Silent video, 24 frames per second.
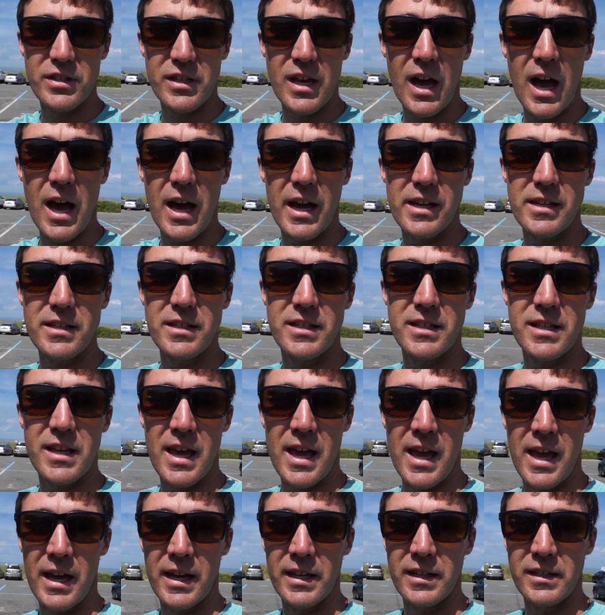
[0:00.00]
skies
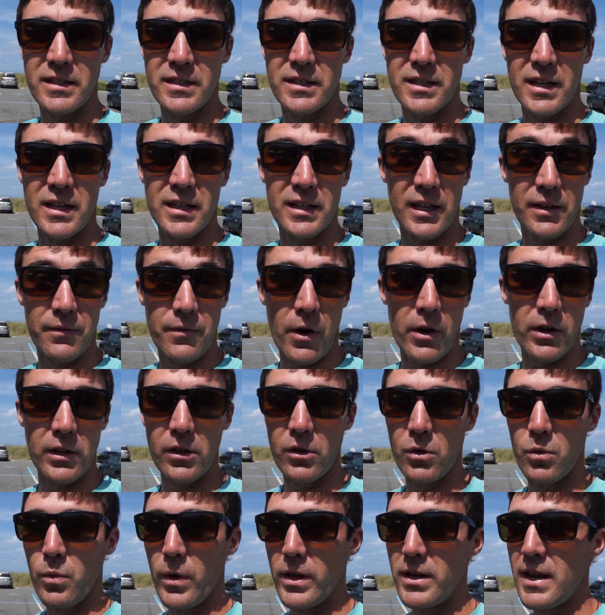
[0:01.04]
and uh, like very
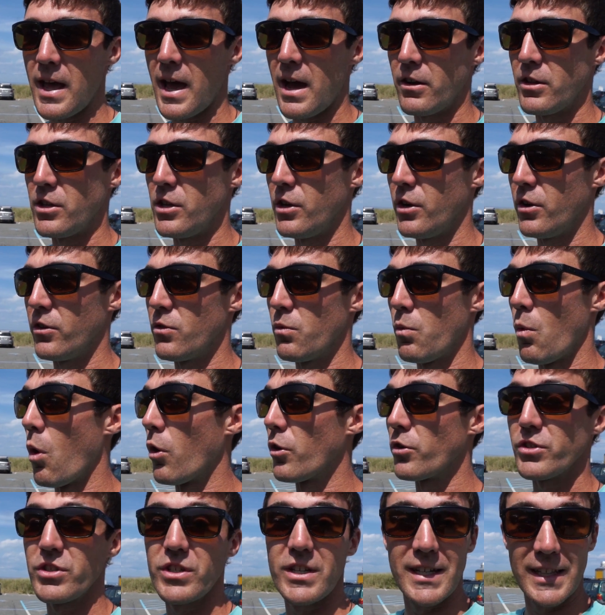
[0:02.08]
little wind out here. The
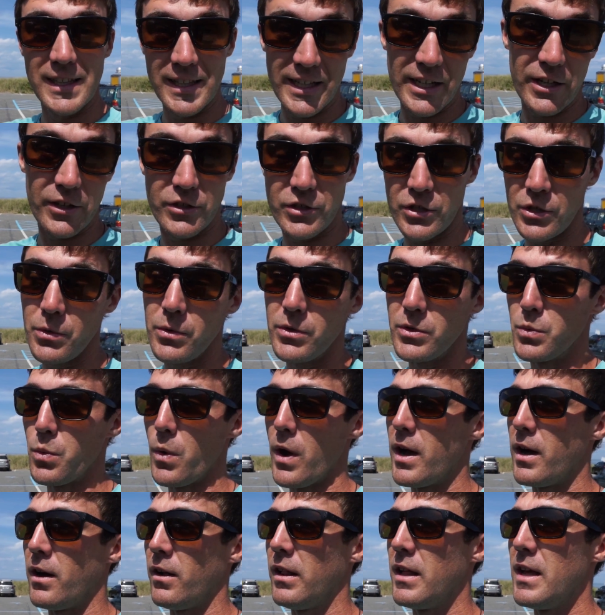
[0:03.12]
water's clear too as
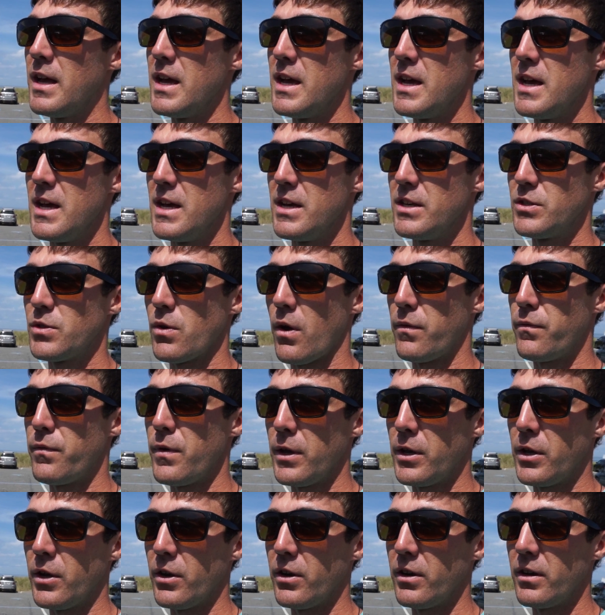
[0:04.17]
well, so I
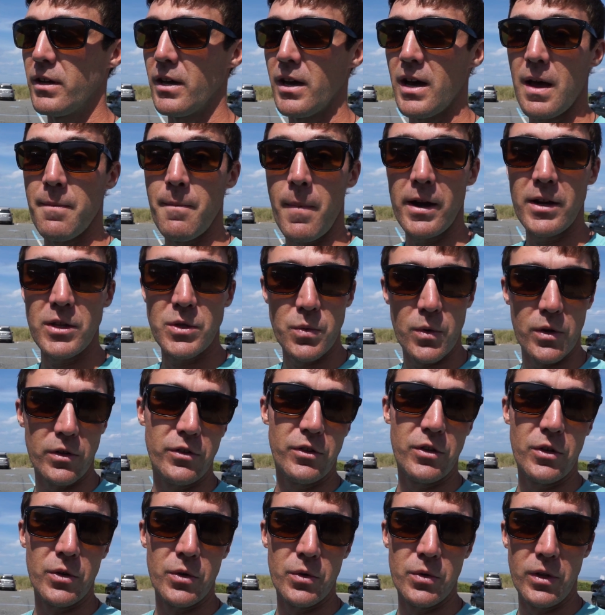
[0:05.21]
figured uh, I might as well
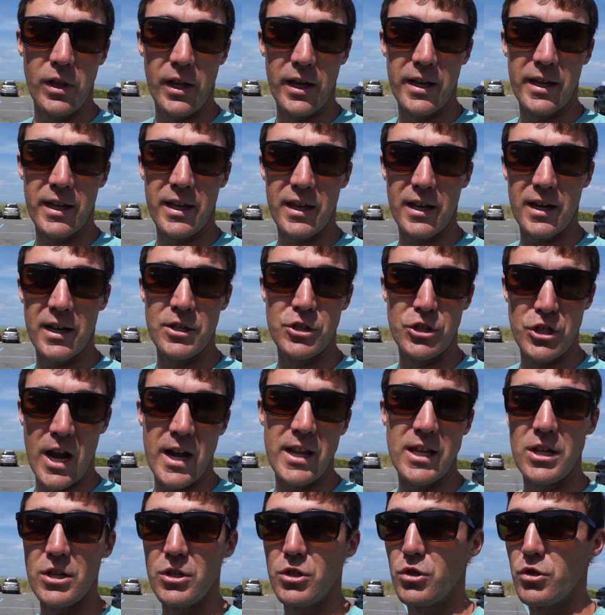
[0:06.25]
do like a
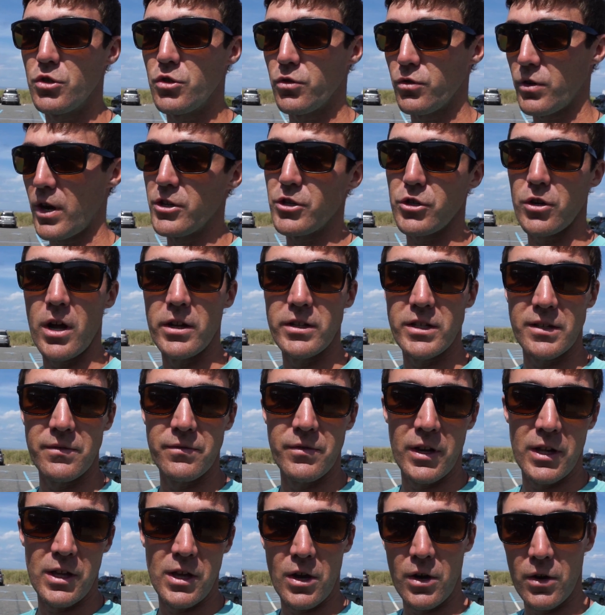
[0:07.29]
jetty treasure hunting
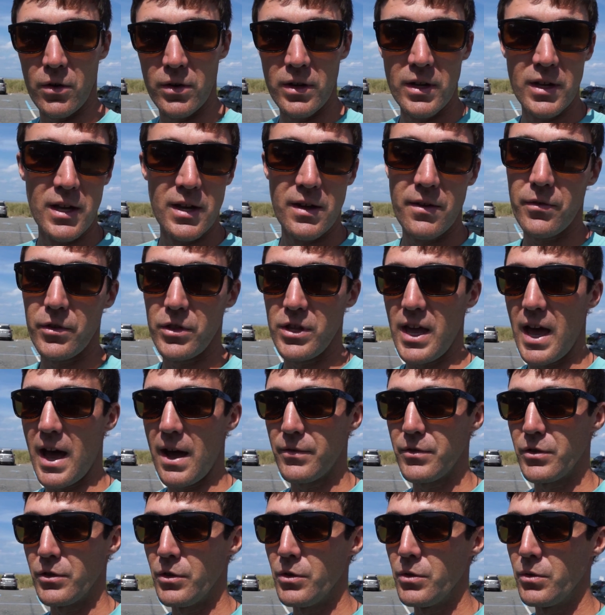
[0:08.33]
video for the
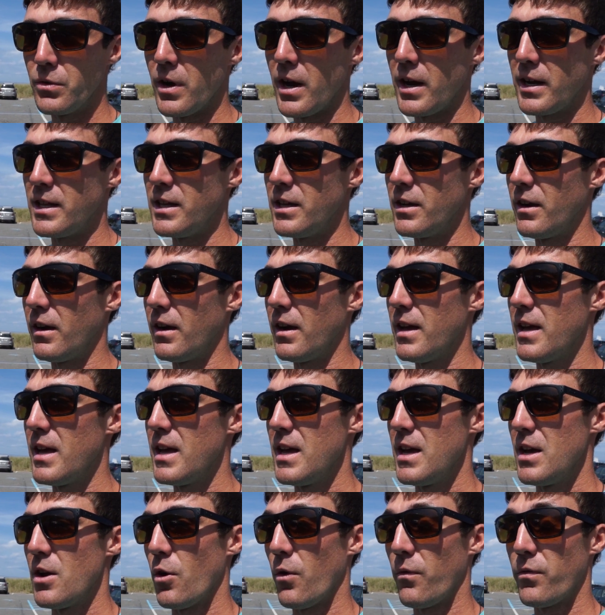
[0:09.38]
afternoon right here,
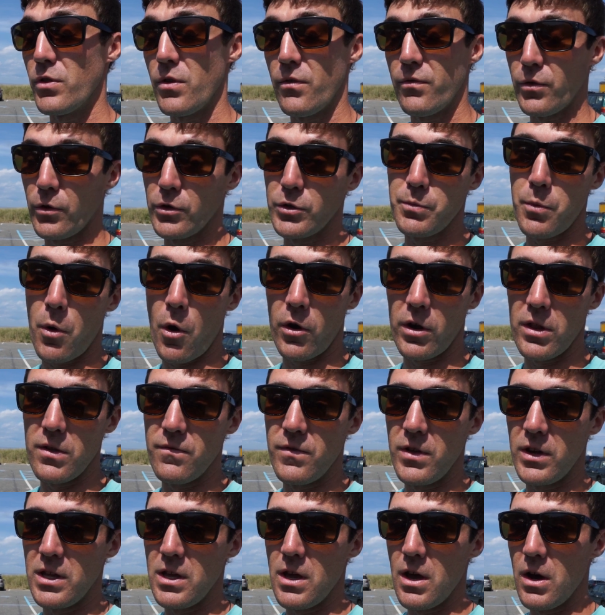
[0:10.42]
or for the first part of the
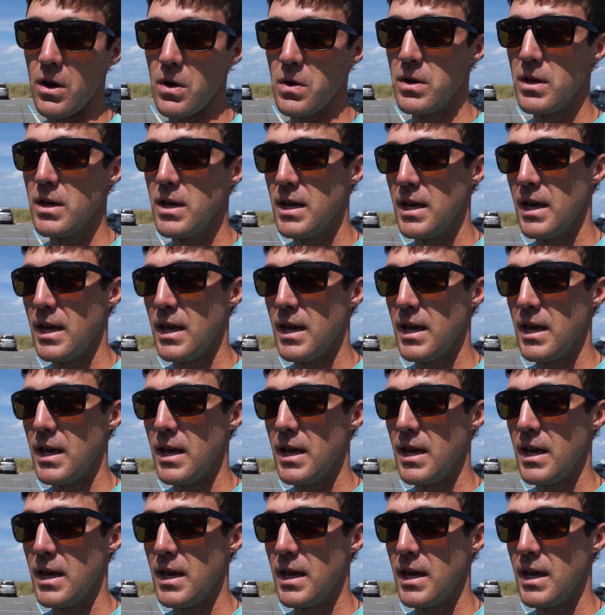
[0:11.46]
video.